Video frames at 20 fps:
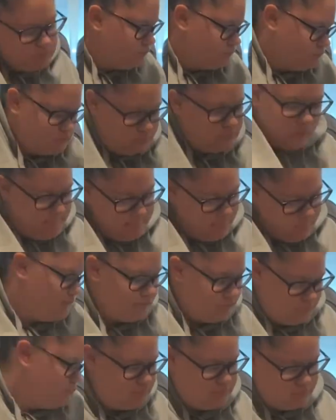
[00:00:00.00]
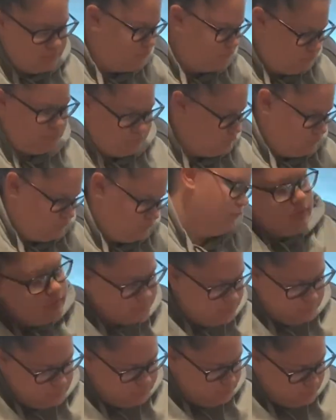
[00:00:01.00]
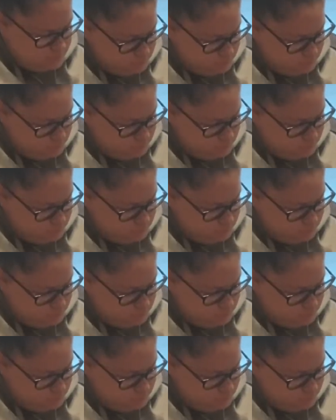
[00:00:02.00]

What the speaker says: working with musical instruments